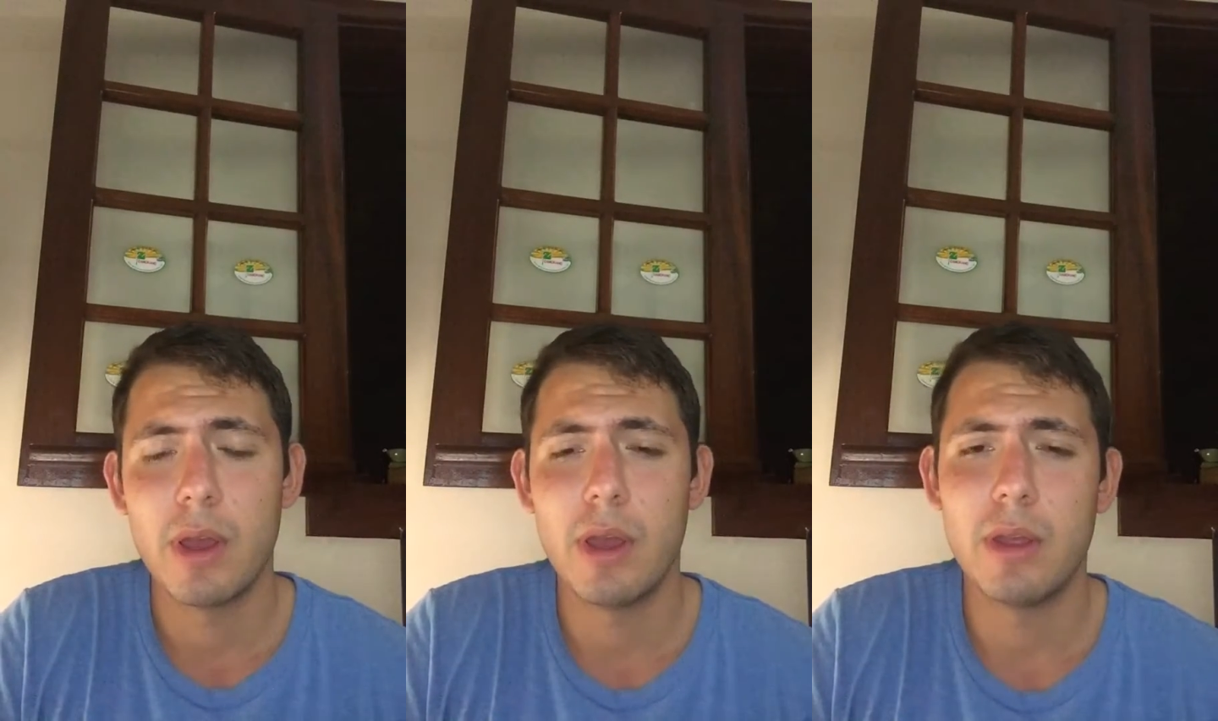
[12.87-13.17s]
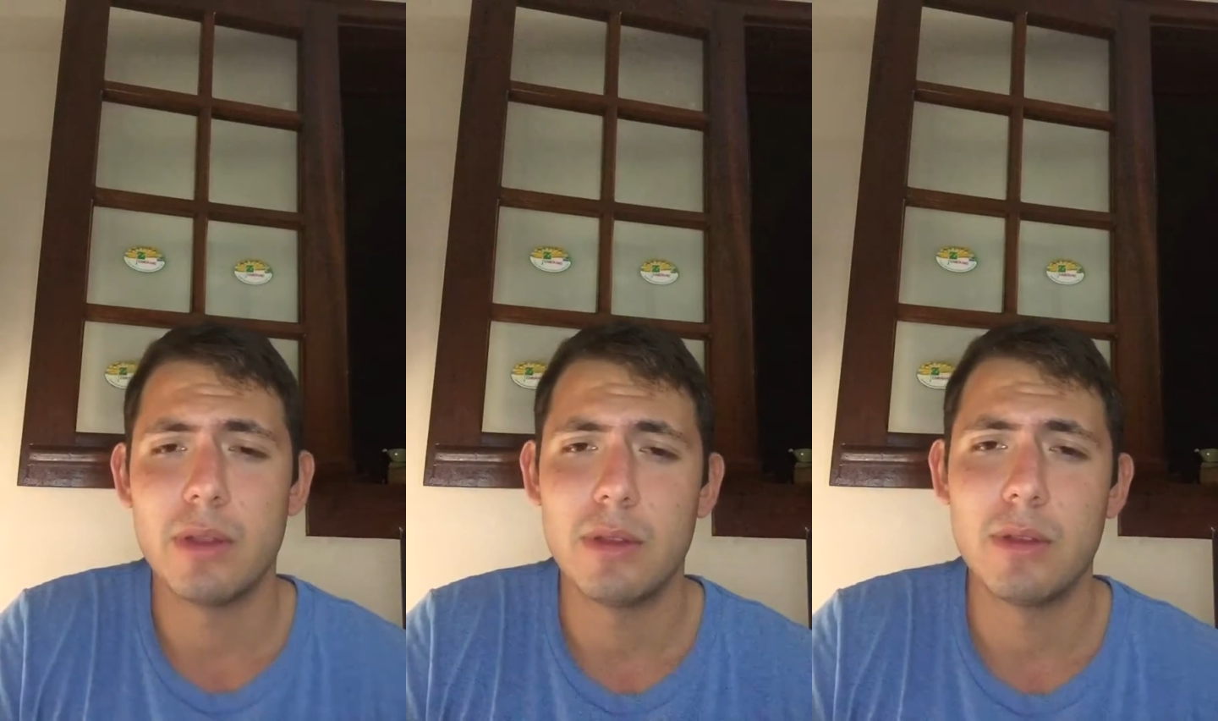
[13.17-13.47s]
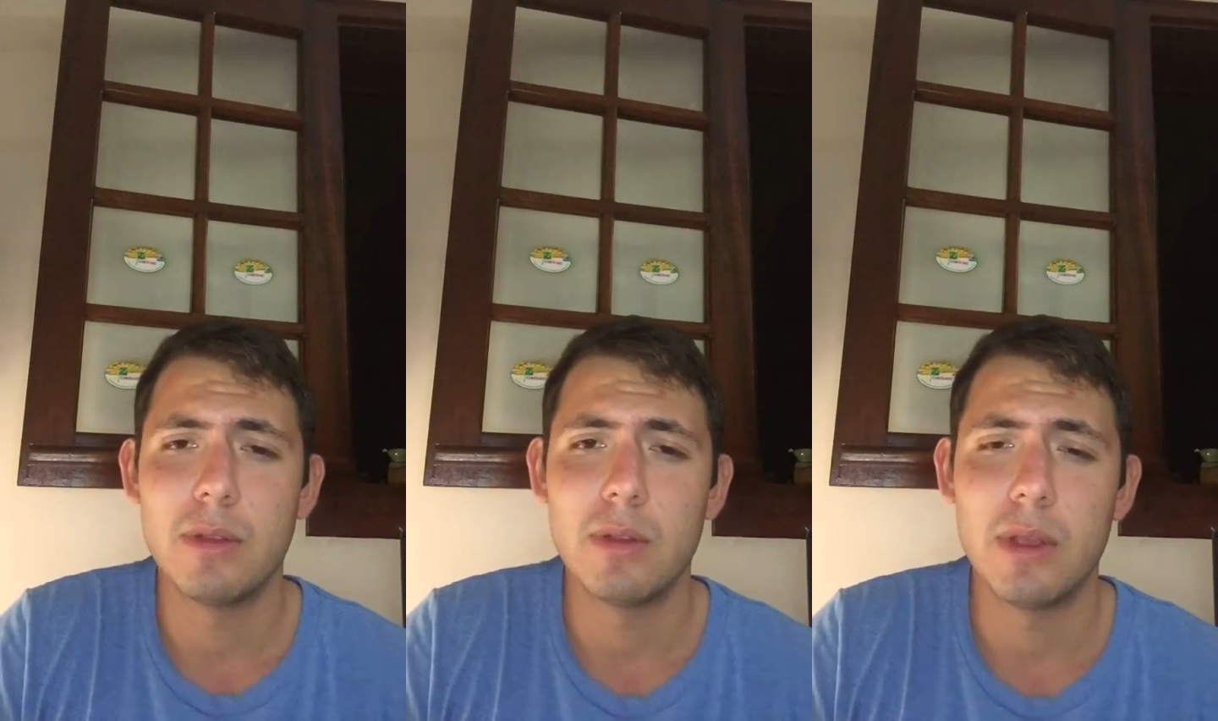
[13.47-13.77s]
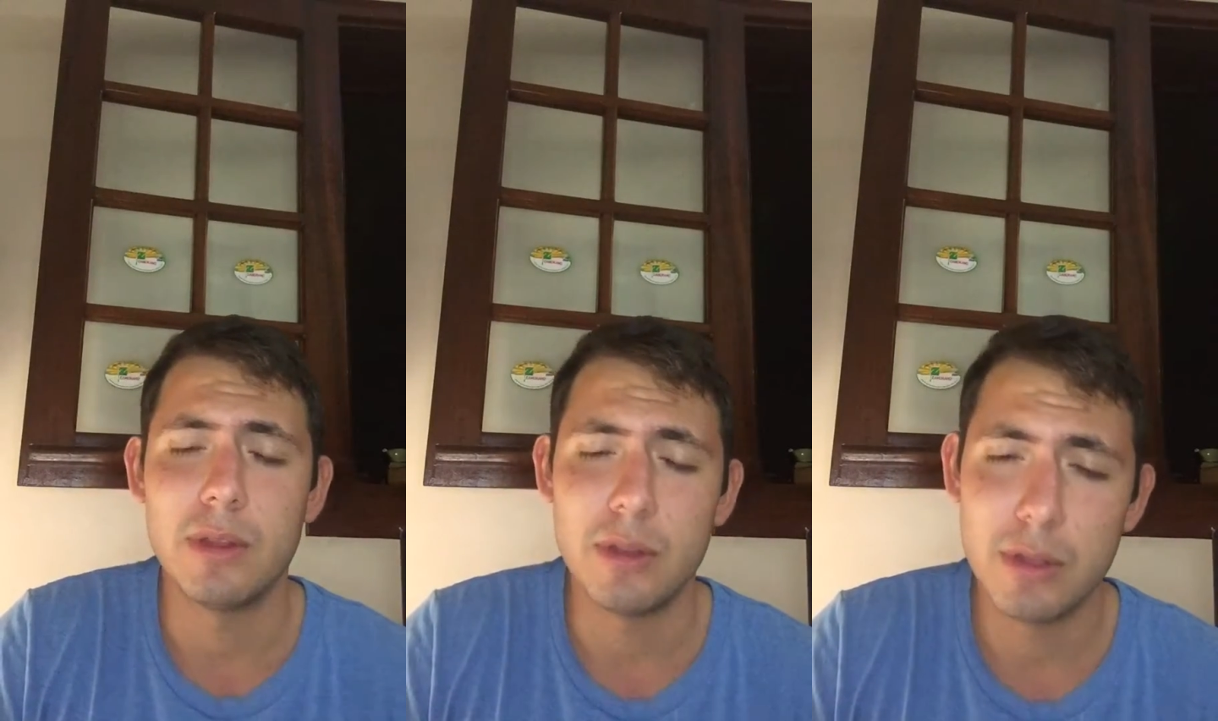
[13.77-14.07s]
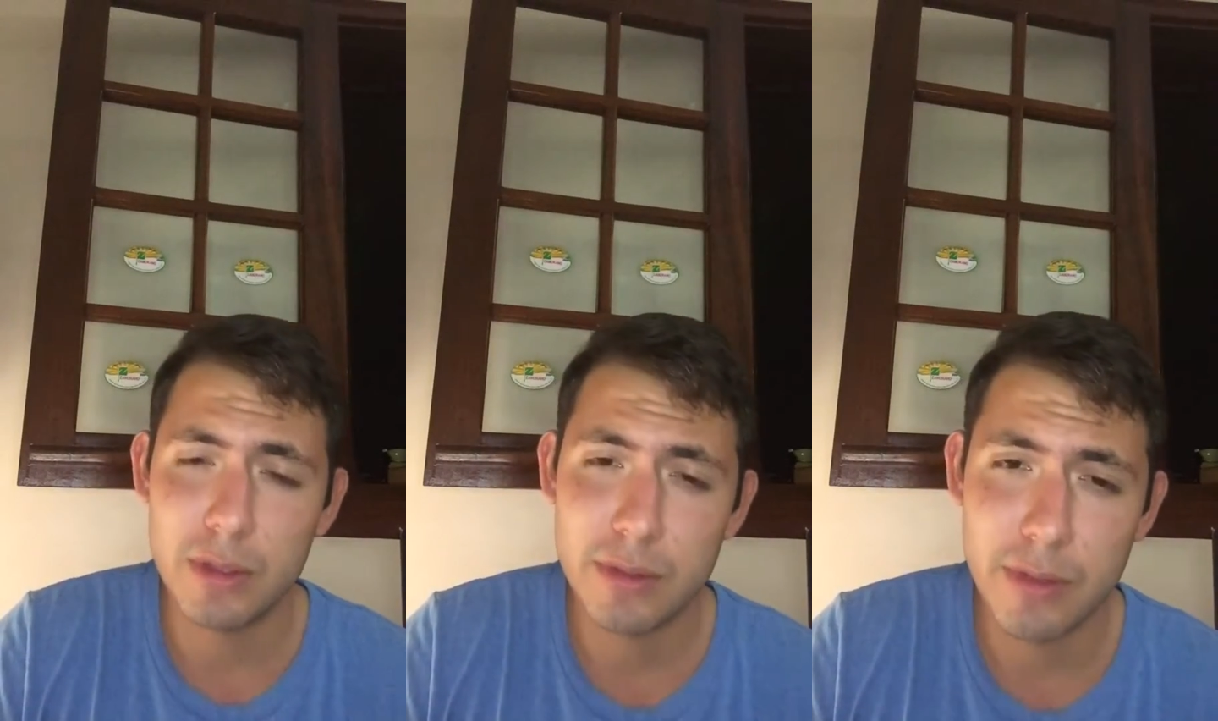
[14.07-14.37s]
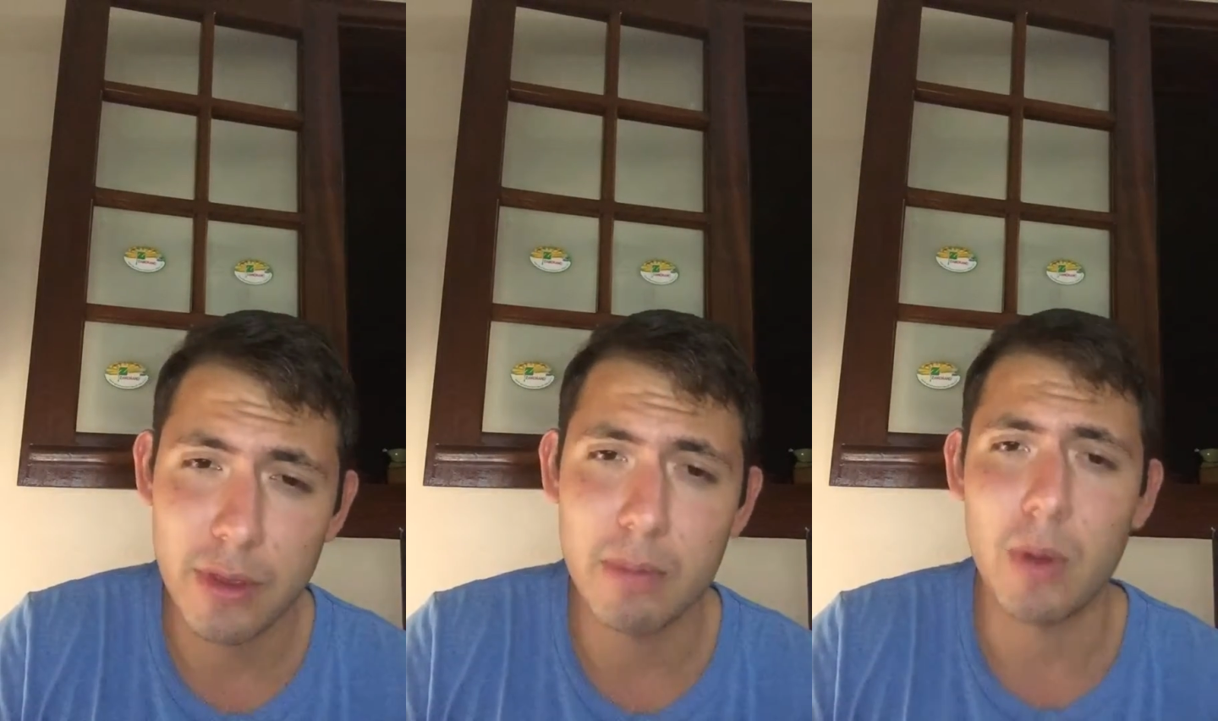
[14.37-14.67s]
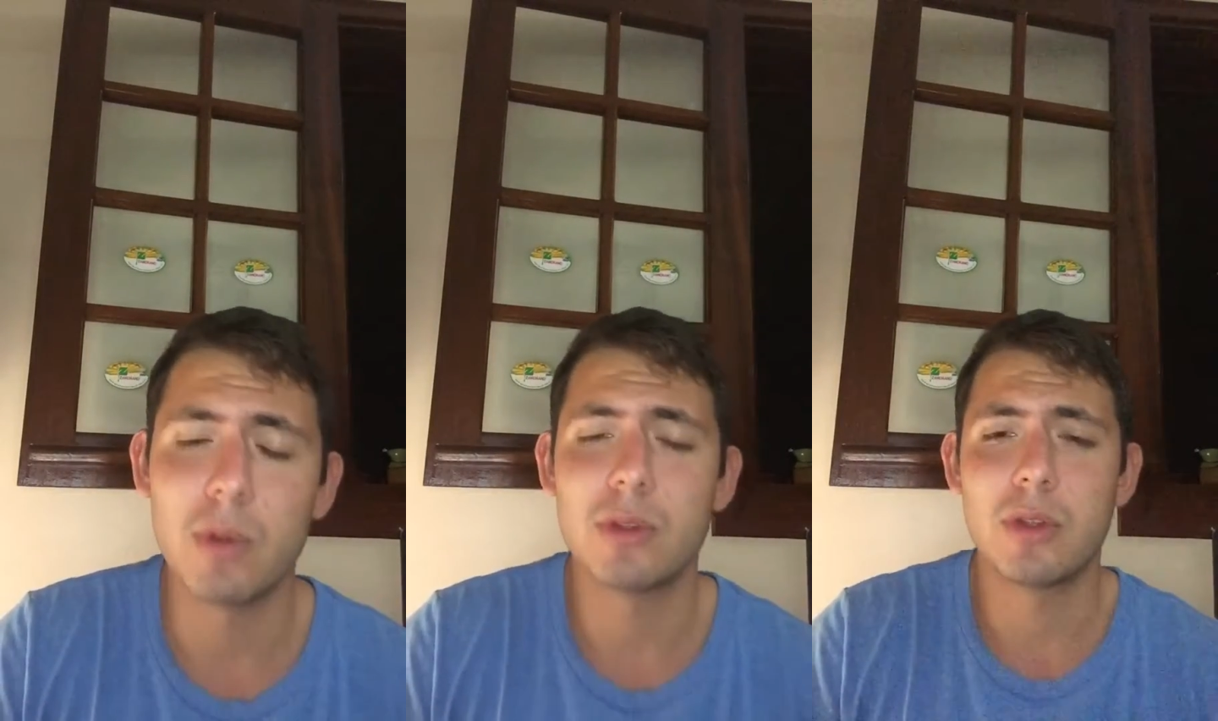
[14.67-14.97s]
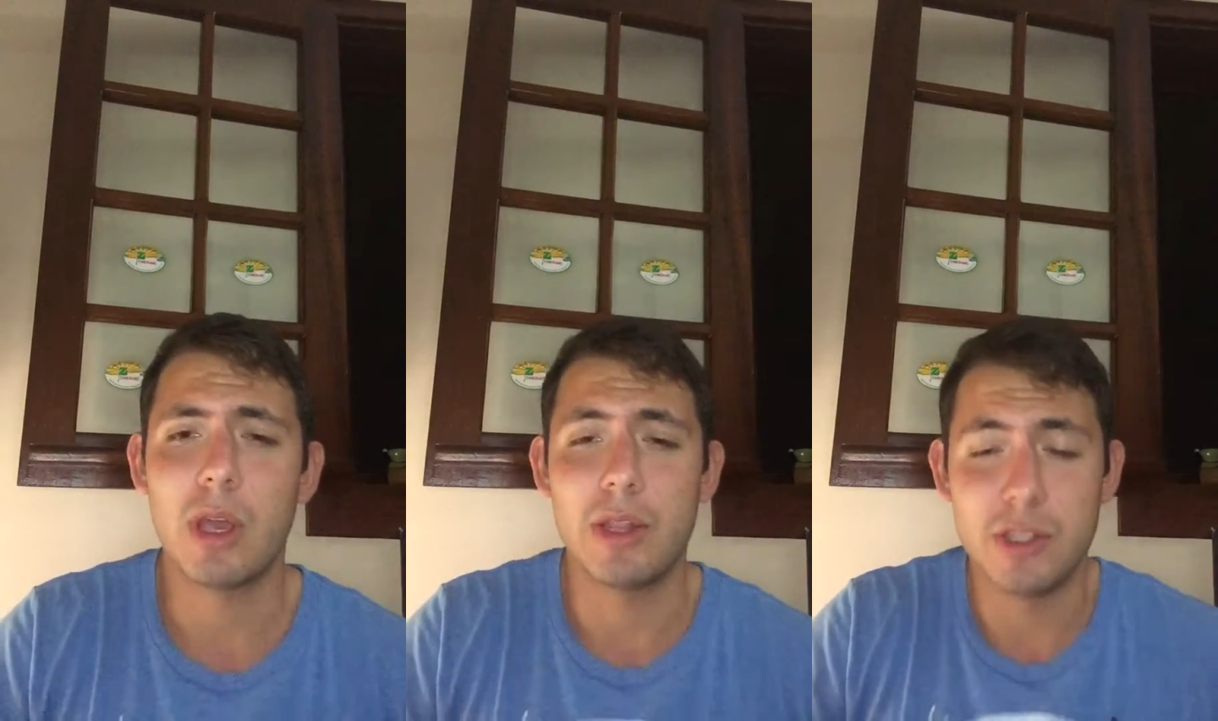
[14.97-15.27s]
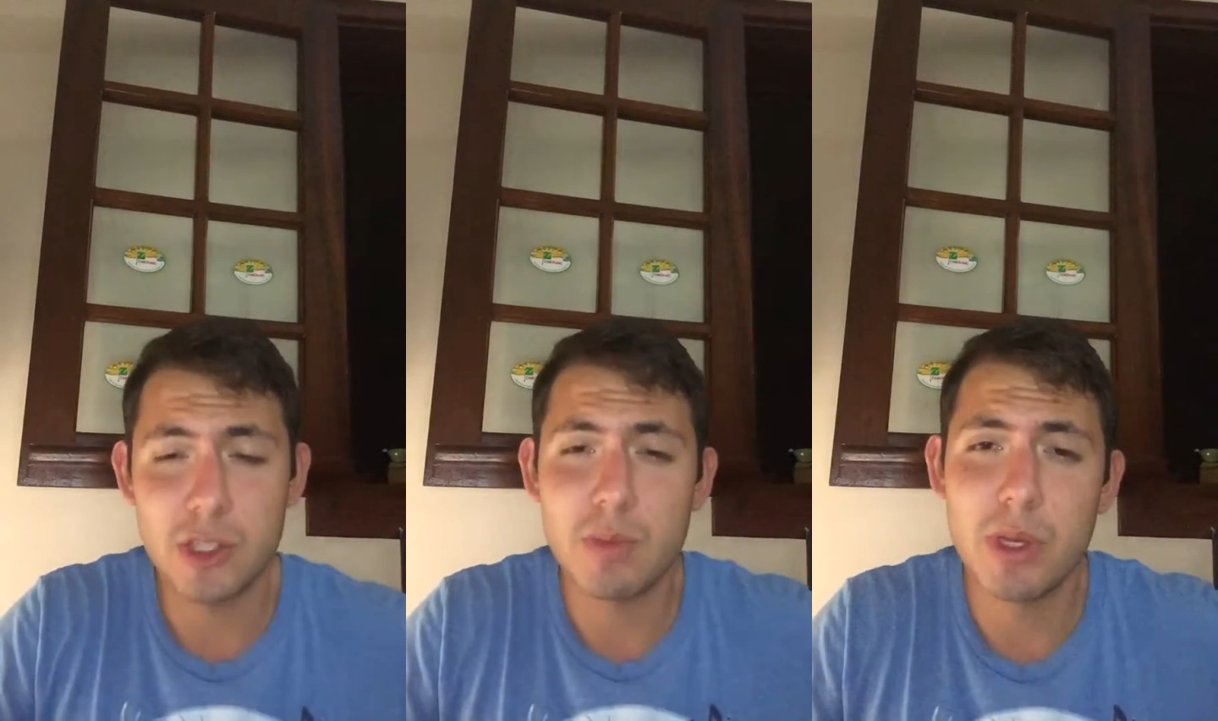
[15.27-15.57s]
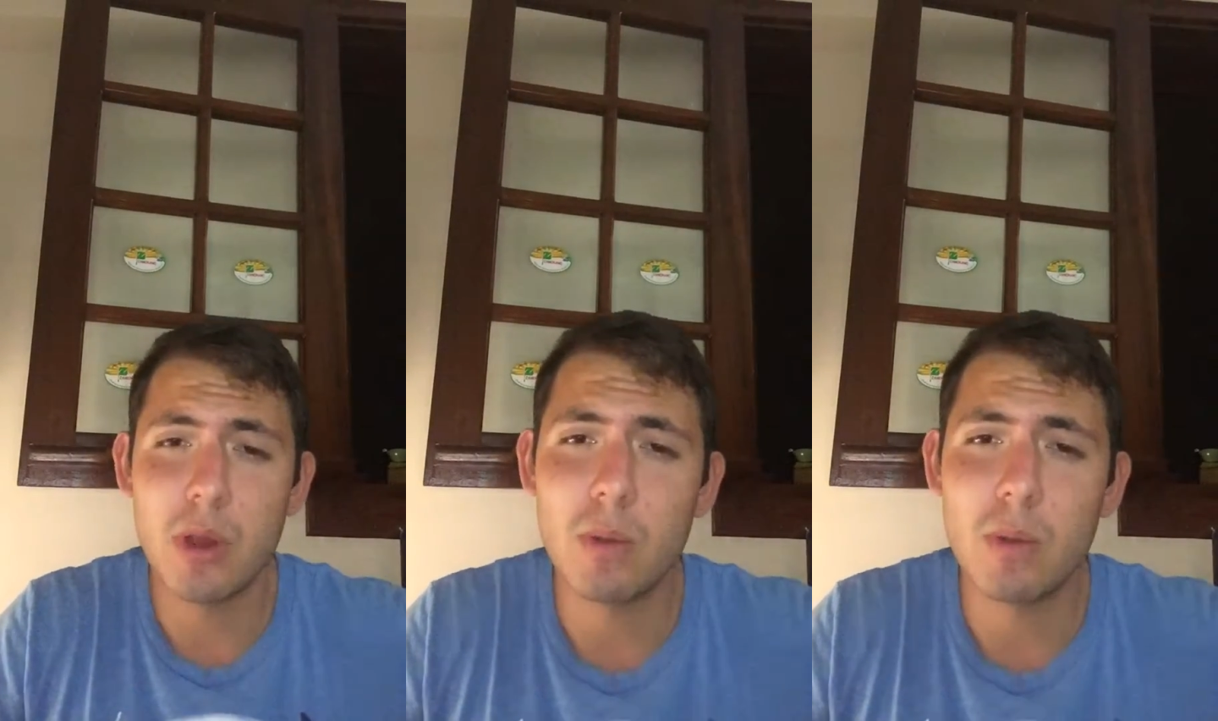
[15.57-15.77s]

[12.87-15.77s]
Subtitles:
And in this theme, and in this video,